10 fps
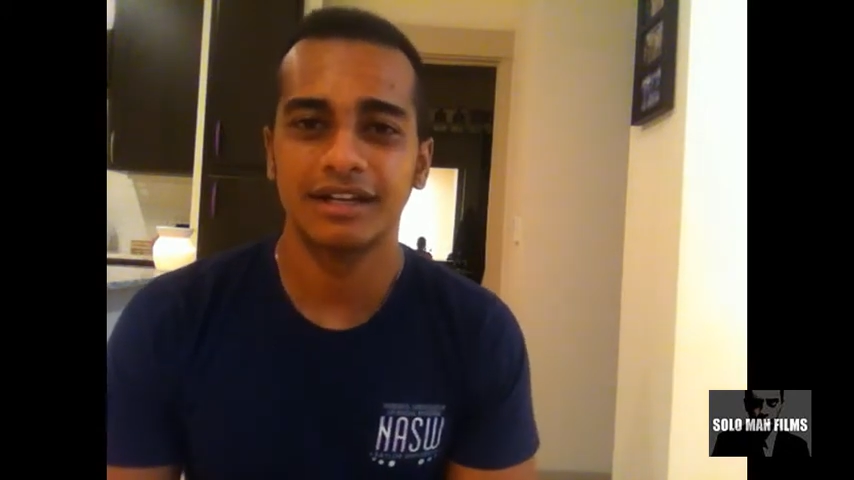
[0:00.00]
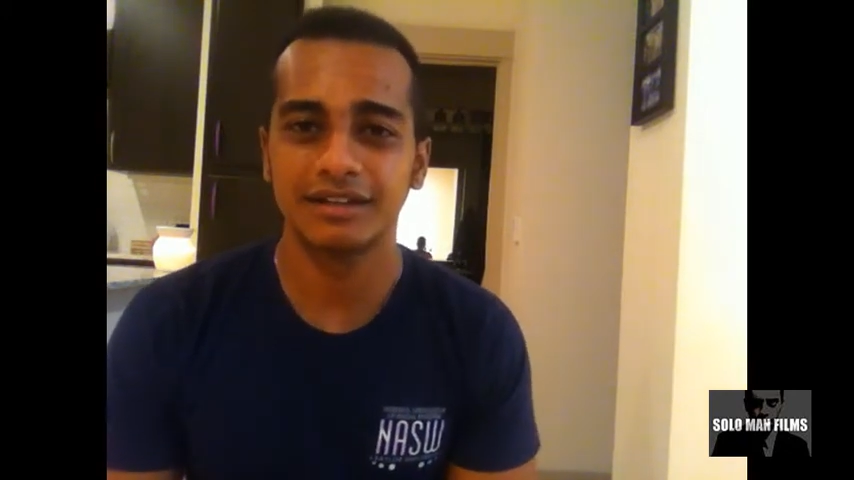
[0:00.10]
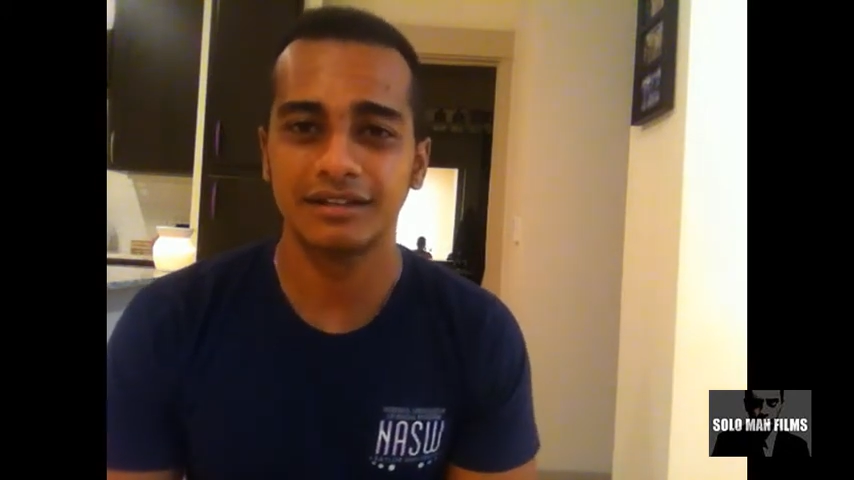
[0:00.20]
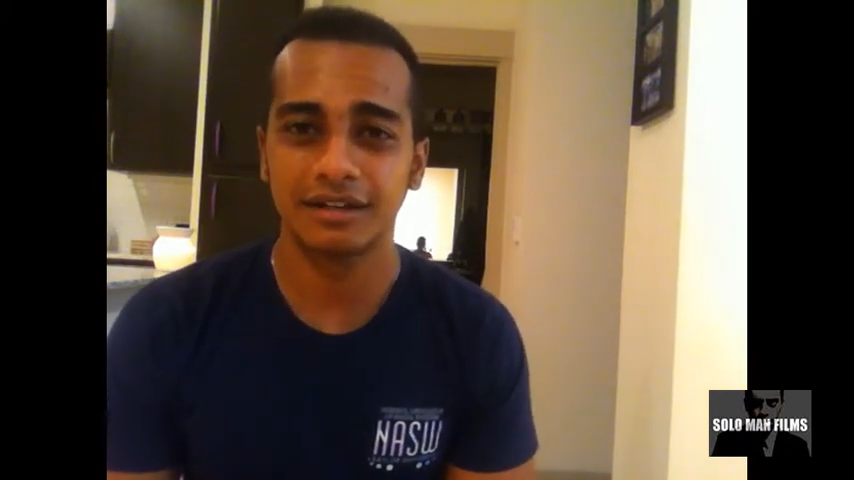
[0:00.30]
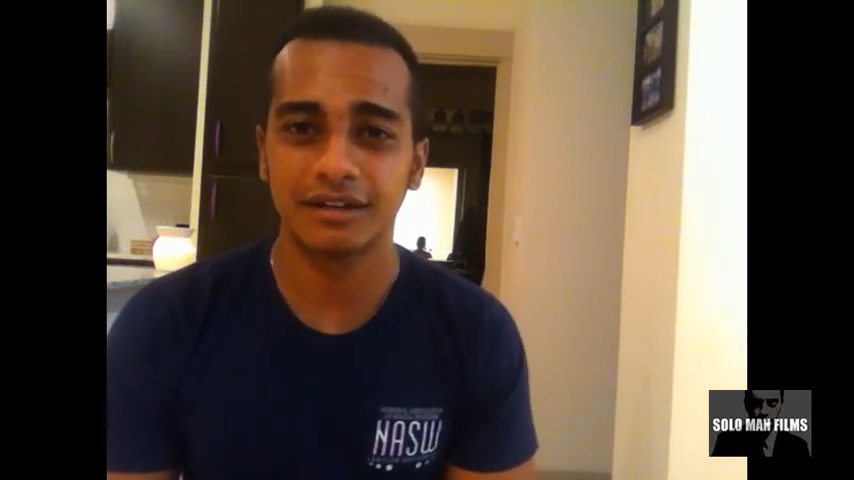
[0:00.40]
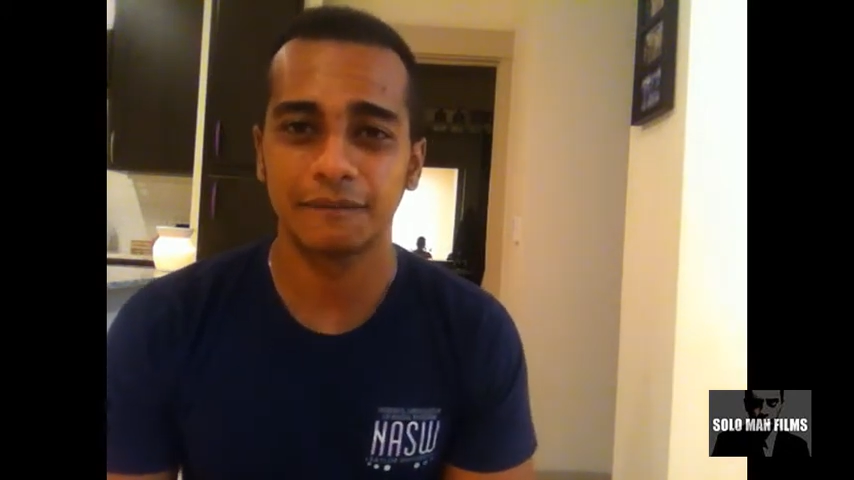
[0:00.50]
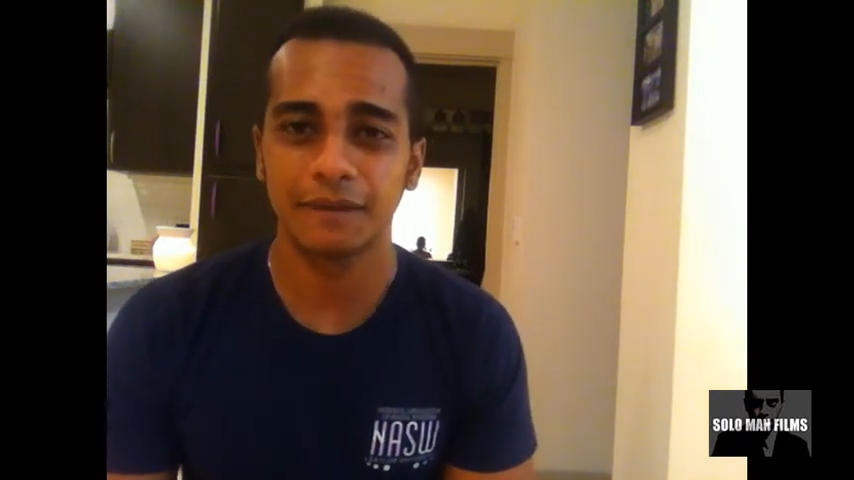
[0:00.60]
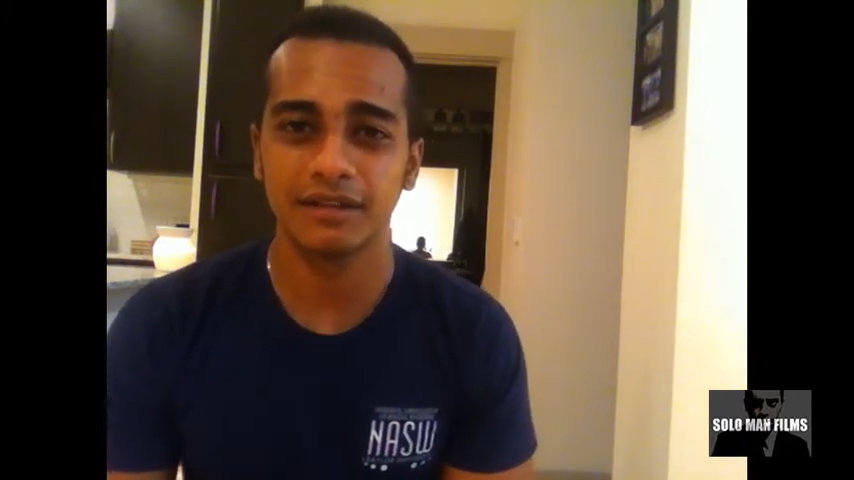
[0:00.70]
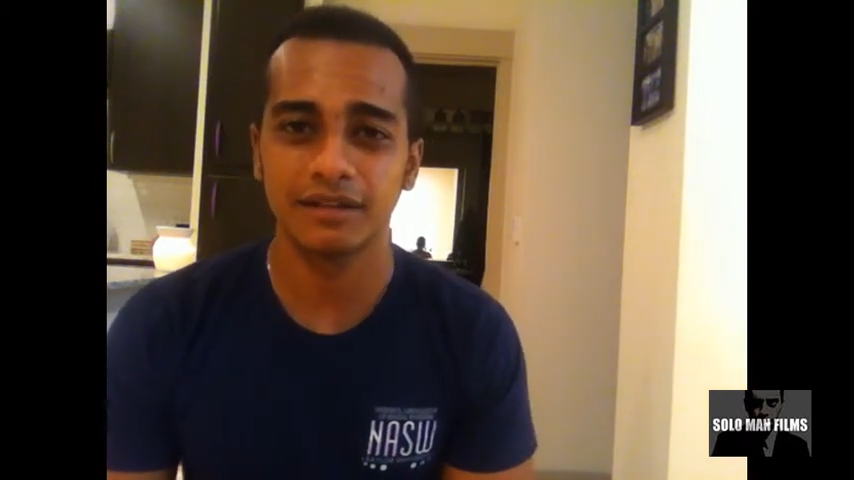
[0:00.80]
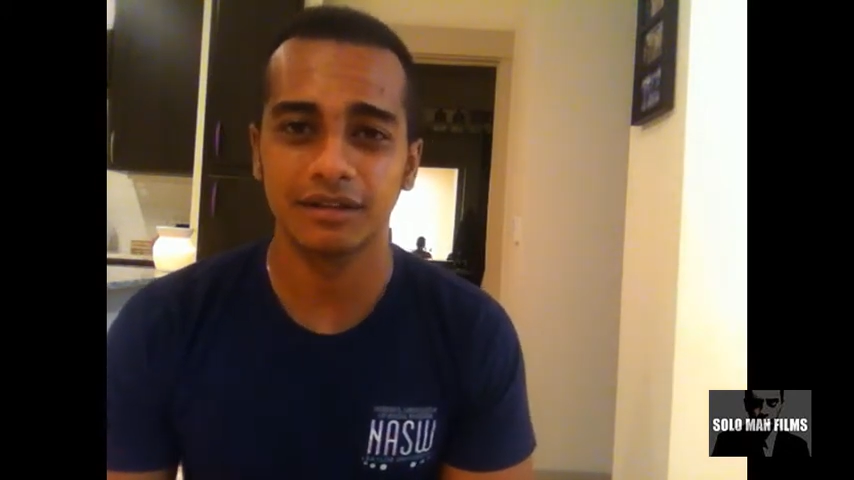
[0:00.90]
into
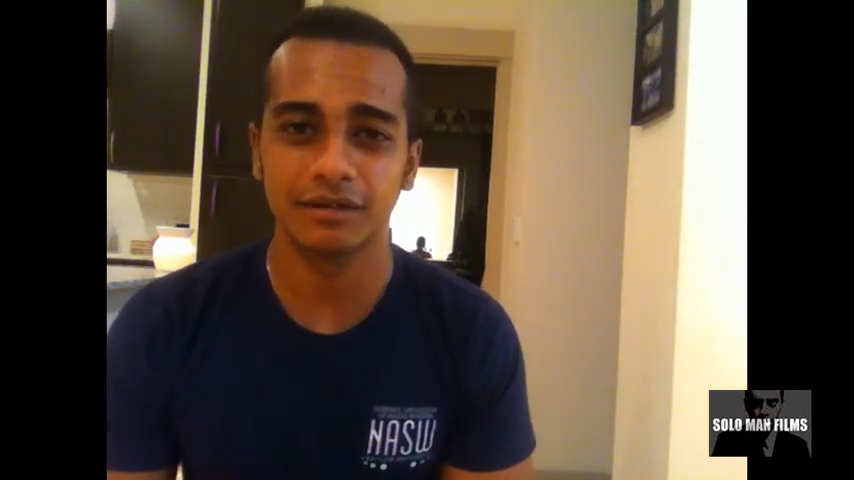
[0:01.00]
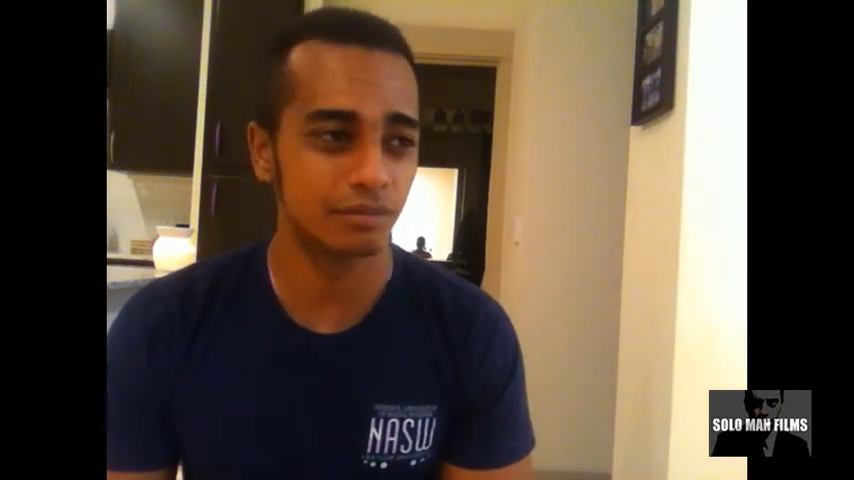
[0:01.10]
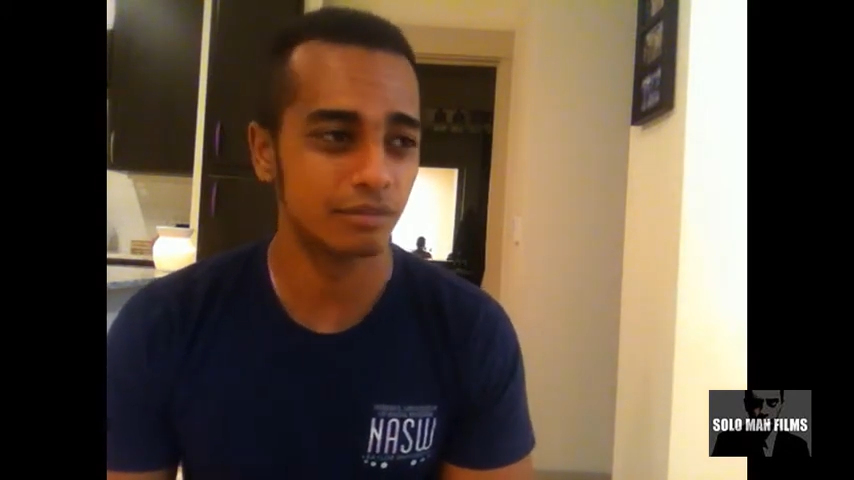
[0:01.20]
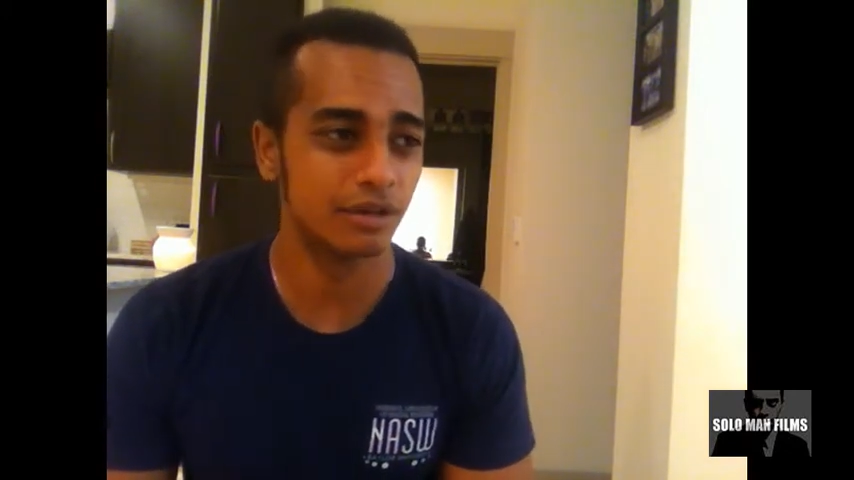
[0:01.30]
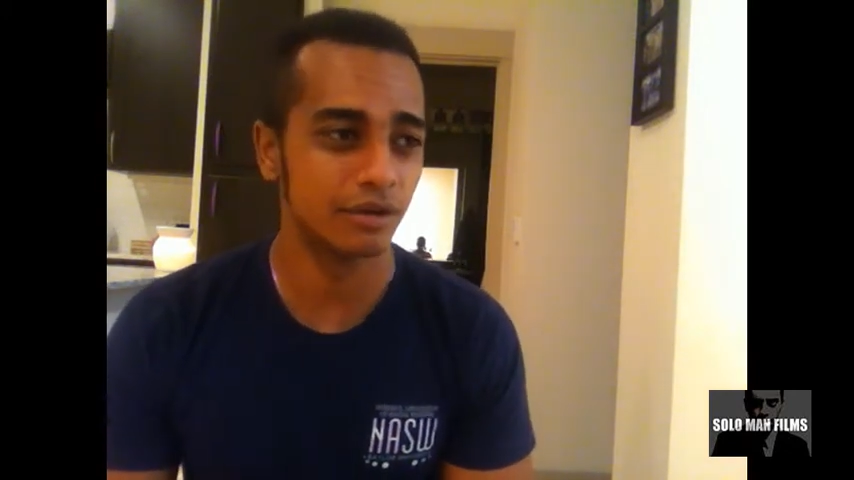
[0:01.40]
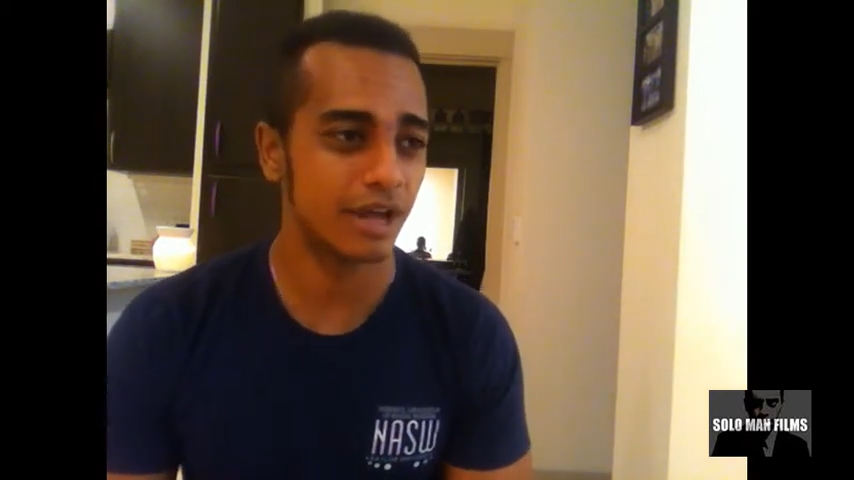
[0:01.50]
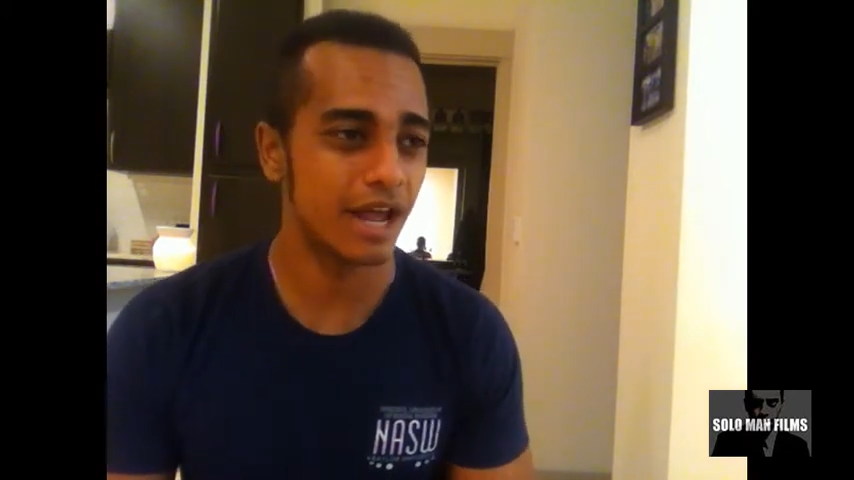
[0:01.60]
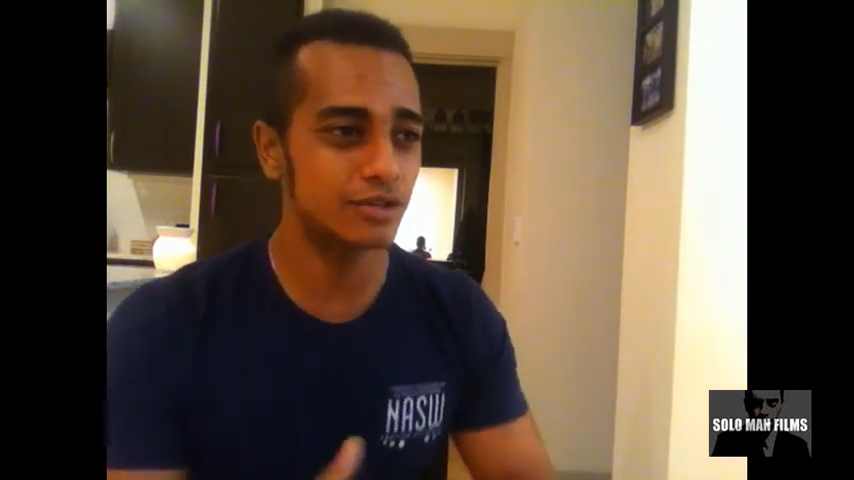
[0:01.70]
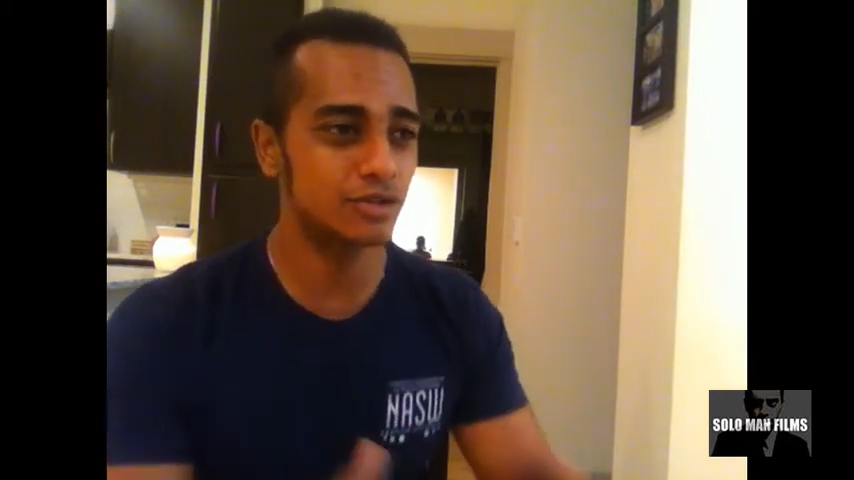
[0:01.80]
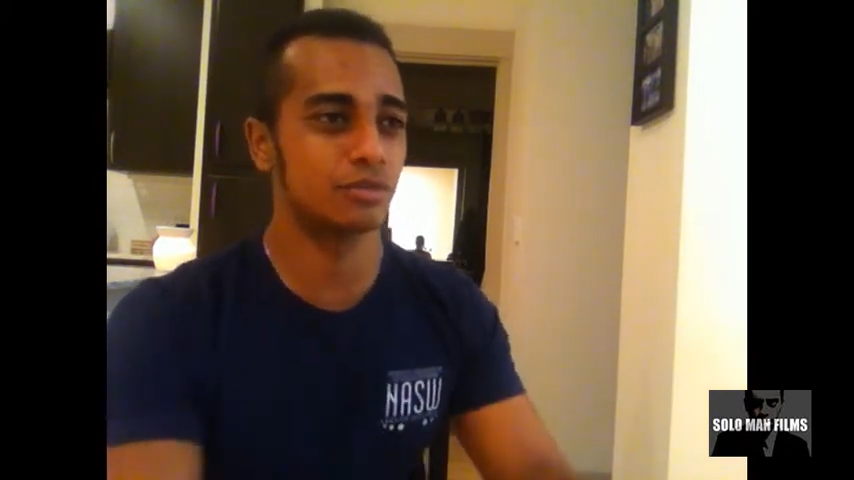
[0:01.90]
the
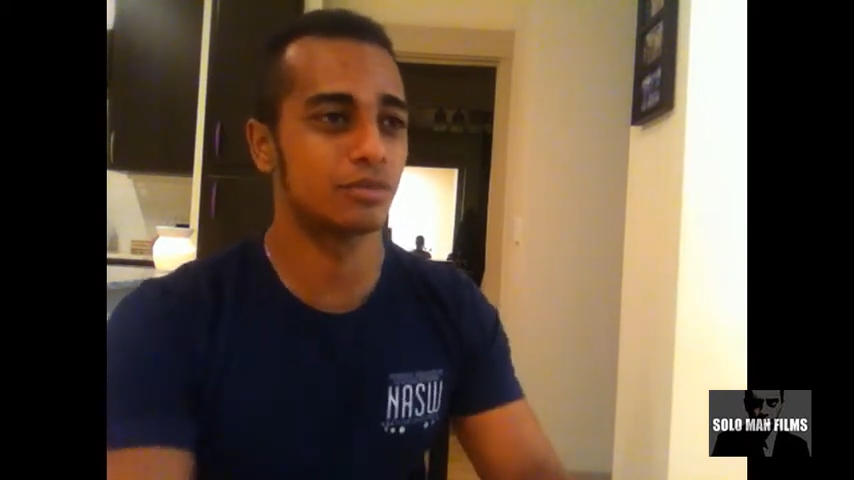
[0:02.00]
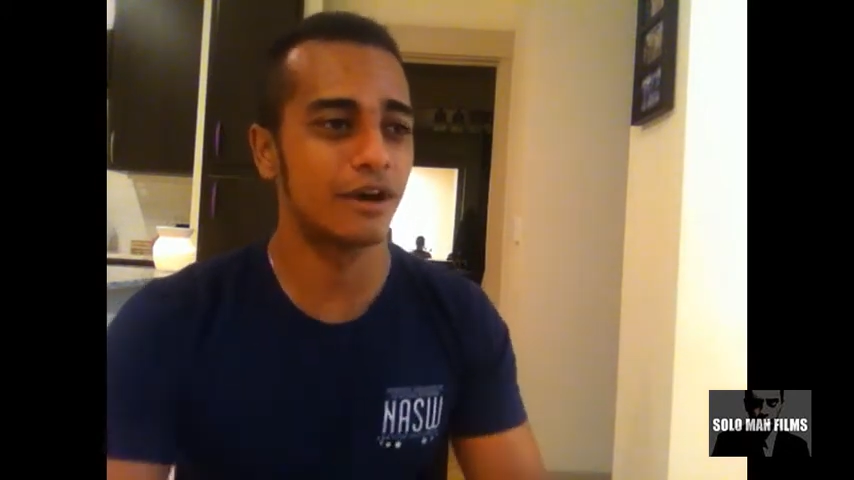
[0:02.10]
natural